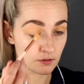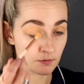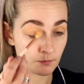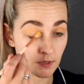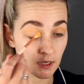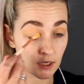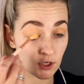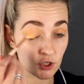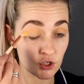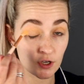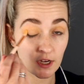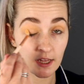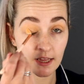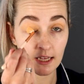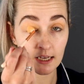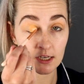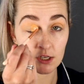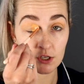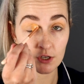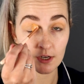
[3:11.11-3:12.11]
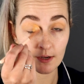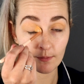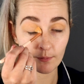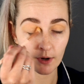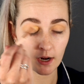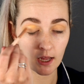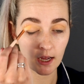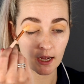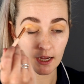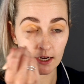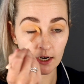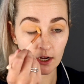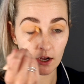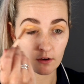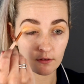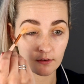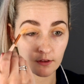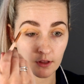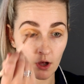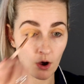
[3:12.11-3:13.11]
Make sure that you apply it
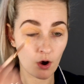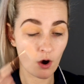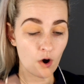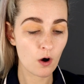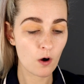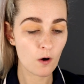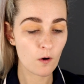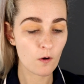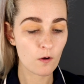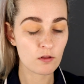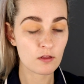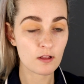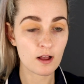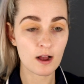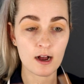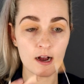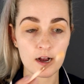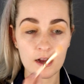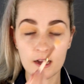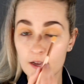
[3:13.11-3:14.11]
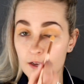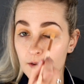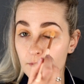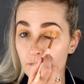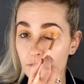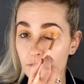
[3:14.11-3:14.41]
over the whole eye.